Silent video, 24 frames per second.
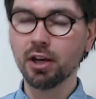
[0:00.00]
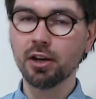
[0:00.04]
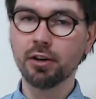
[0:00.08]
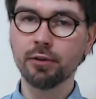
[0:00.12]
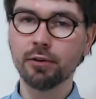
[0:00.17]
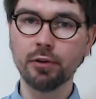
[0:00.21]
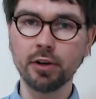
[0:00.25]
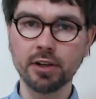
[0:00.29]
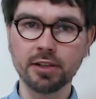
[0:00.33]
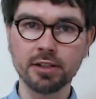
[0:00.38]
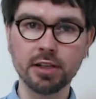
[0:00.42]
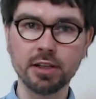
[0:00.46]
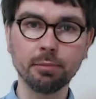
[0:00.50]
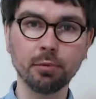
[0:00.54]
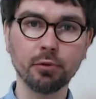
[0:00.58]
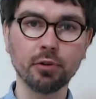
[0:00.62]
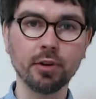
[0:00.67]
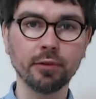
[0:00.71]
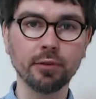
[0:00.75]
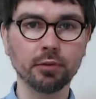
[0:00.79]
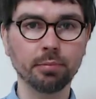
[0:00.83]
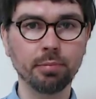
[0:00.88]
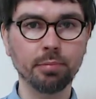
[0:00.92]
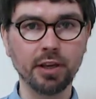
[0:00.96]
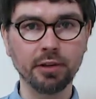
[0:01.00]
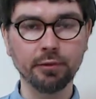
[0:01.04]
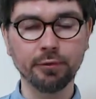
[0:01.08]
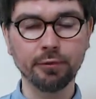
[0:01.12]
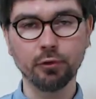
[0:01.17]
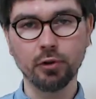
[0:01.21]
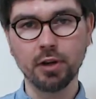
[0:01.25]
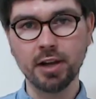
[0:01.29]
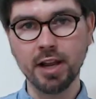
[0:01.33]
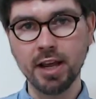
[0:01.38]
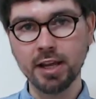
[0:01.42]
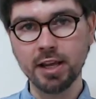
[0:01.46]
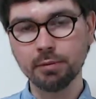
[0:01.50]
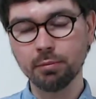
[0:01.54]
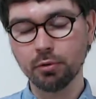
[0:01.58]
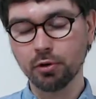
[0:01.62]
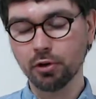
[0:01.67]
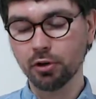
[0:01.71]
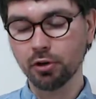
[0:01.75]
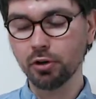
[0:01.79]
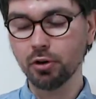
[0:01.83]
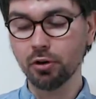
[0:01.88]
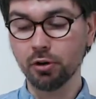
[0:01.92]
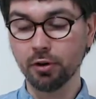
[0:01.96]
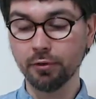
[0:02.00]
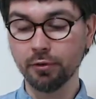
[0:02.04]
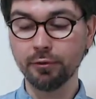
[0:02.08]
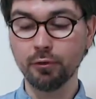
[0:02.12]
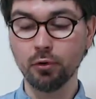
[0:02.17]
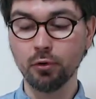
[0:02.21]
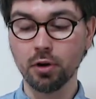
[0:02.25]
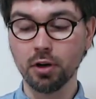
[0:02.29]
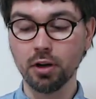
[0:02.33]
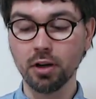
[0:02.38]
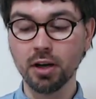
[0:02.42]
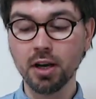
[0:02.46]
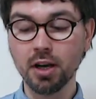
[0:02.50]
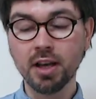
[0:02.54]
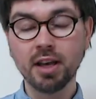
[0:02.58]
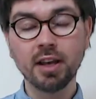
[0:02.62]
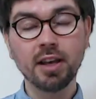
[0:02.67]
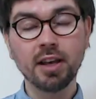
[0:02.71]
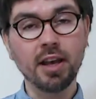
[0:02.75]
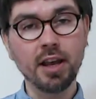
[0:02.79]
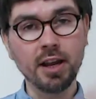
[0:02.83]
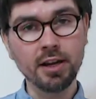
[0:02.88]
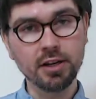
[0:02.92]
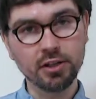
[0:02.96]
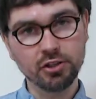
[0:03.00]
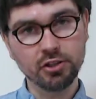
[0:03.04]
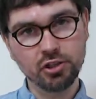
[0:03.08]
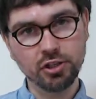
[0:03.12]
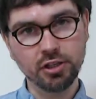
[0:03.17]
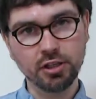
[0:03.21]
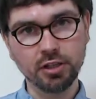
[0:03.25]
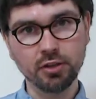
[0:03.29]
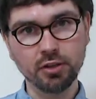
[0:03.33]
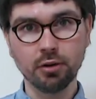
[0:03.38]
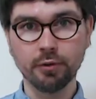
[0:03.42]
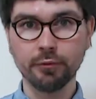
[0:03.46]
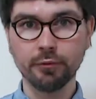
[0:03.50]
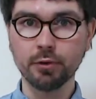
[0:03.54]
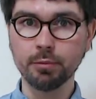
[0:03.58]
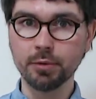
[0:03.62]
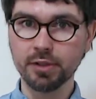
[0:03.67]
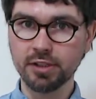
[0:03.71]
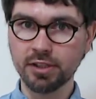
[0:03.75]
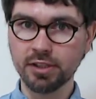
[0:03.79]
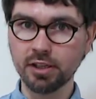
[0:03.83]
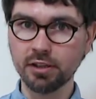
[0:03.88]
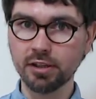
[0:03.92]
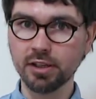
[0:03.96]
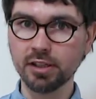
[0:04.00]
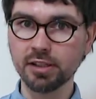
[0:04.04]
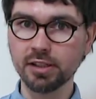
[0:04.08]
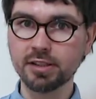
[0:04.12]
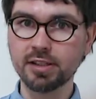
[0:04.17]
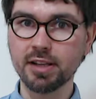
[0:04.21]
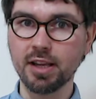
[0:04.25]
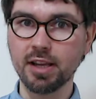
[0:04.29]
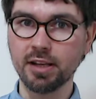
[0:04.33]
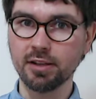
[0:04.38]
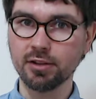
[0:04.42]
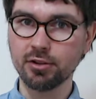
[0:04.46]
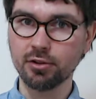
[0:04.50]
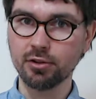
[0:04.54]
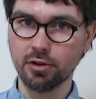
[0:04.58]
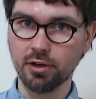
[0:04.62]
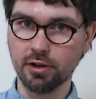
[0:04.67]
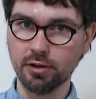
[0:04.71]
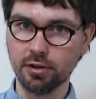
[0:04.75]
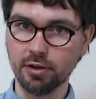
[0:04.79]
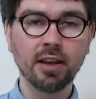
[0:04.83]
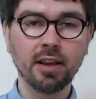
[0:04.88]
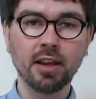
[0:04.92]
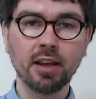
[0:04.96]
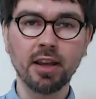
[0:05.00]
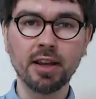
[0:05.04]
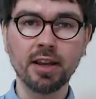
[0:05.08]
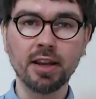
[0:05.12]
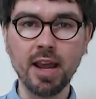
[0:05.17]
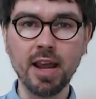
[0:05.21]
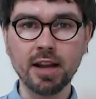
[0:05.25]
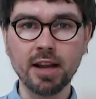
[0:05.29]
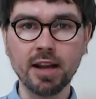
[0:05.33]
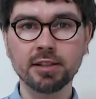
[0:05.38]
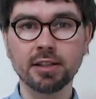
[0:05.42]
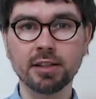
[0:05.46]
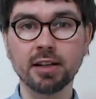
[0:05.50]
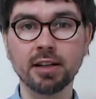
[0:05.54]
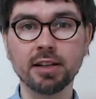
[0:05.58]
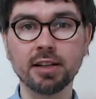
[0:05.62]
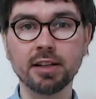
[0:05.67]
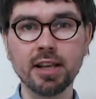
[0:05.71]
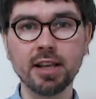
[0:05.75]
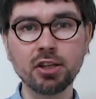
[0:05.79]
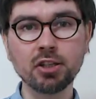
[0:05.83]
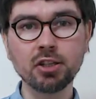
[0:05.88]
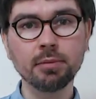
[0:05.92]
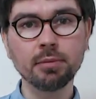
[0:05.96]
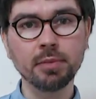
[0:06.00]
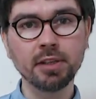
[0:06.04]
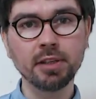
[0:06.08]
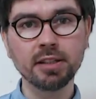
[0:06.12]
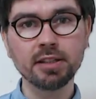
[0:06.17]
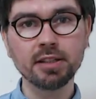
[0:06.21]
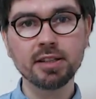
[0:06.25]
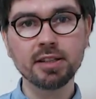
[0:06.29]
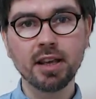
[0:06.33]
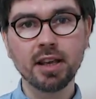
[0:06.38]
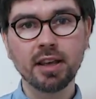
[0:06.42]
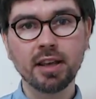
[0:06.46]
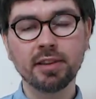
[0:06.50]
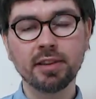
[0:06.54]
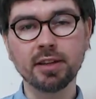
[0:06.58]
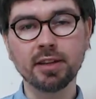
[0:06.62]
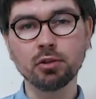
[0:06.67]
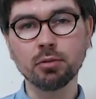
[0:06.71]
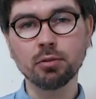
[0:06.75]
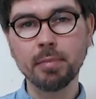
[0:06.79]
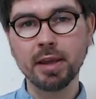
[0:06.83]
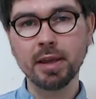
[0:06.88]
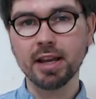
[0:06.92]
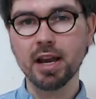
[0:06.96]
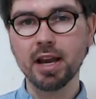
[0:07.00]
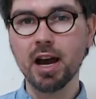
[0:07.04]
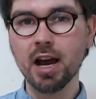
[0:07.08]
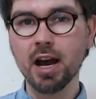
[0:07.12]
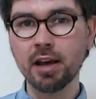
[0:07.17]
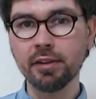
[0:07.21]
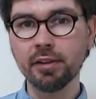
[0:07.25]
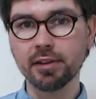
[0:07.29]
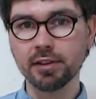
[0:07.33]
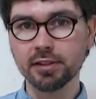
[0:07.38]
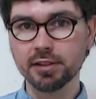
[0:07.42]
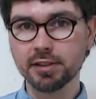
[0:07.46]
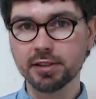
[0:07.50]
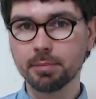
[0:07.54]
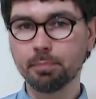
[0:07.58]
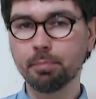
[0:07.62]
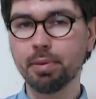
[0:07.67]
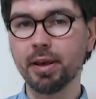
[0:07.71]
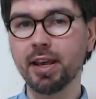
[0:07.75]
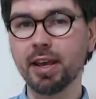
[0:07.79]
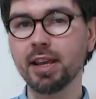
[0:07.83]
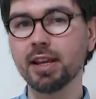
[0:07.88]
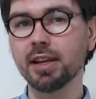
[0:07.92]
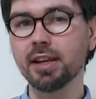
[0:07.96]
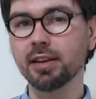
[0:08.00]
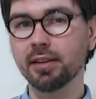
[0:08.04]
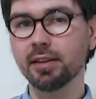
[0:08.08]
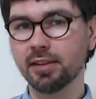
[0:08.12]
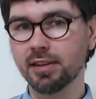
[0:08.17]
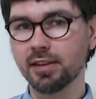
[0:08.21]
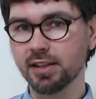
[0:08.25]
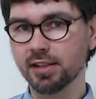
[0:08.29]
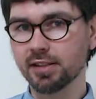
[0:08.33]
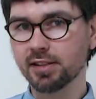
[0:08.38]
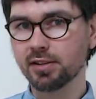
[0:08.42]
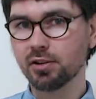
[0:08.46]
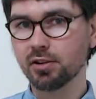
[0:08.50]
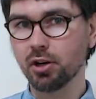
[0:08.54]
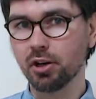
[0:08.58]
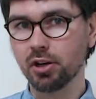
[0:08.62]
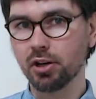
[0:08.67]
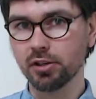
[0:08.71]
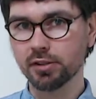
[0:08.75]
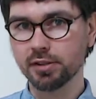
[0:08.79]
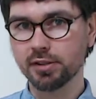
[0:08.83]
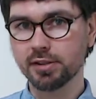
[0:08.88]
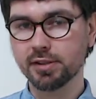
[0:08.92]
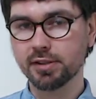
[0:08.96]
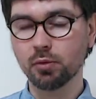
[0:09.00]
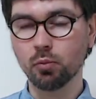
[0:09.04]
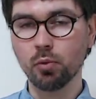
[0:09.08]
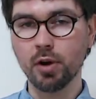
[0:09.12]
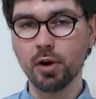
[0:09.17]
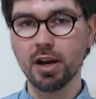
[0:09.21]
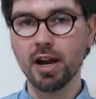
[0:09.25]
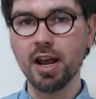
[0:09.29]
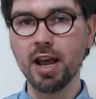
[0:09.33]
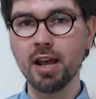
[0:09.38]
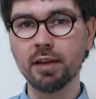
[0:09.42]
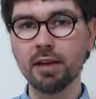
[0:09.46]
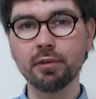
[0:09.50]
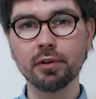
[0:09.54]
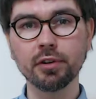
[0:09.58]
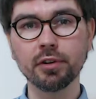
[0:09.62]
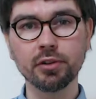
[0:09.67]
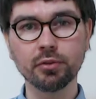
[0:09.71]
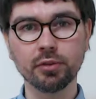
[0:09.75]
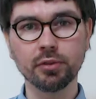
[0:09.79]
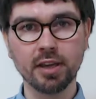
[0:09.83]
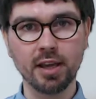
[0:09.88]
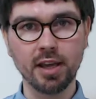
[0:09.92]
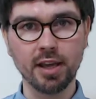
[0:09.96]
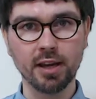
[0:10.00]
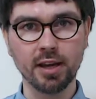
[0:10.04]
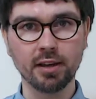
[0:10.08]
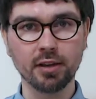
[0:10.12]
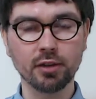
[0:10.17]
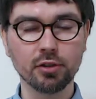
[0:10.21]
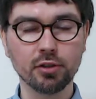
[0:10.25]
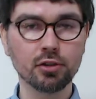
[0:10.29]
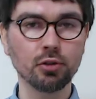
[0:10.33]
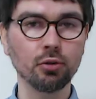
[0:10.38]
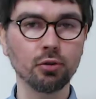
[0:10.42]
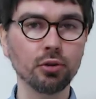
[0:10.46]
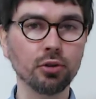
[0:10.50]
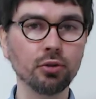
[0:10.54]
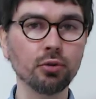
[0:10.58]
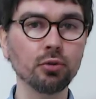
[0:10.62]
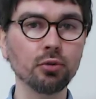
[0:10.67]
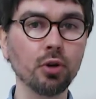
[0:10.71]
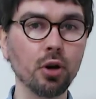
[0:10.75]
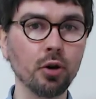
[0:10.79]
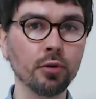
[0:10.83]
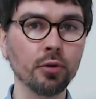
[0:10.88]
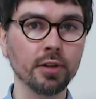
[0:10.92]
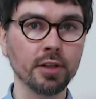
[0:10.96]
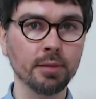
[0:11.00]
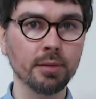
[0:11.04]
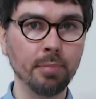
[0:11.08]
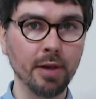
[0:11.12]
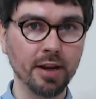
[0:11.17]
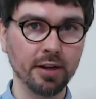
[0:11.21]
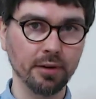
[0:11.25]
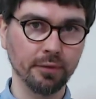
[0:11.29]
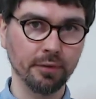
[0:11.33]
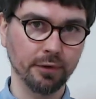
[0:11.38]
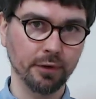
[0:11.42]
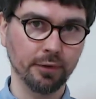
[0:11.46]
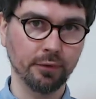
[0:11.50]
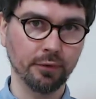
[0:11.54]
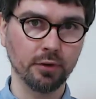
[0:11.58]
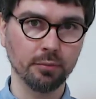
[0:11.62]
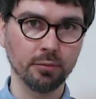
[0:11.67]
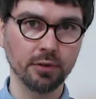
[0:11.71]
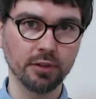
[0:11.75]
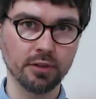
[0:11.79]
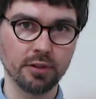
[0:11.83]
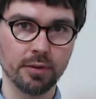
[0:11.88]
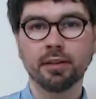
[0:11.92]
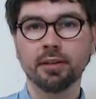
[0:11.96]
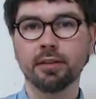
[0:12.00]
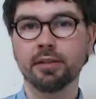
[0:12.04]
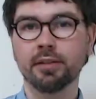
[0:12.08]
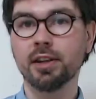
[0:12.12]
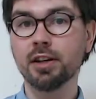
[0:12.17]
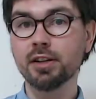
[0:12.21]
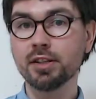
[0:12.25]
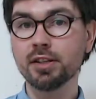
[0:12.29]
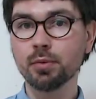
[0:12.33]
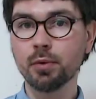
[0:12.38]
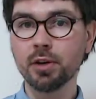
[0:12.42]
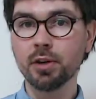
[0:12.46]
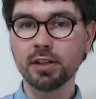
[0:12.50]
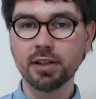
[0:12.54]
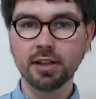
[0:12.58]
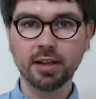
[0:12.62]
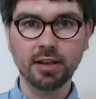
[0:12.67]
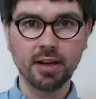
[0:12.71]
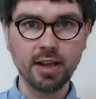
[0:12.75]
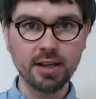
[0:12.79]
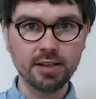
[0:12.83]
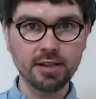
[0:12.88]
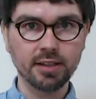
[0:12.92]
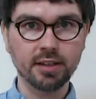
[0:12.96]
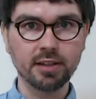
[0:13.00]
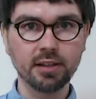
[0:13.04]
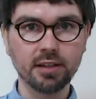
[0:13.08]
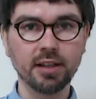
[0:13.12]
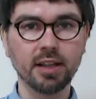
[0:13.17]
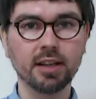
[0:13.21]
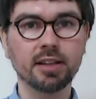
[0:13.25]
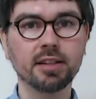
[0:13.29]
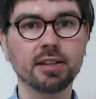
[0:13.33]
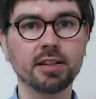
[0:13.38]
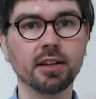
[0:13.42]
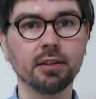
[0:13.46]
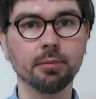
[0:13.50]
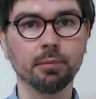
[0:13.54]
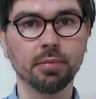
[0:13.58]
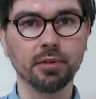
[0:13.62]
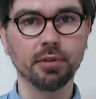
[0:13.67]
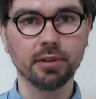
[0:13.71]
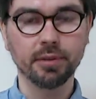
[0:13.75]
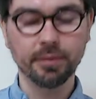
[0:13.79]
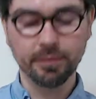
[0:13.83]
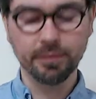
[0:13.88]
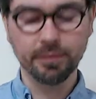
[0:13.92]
For example, you have to pay for labor or for energy or for materials and so on. And externalization means that you make others pay these costs wherever you can, so you only benefit from it. There's one classical example.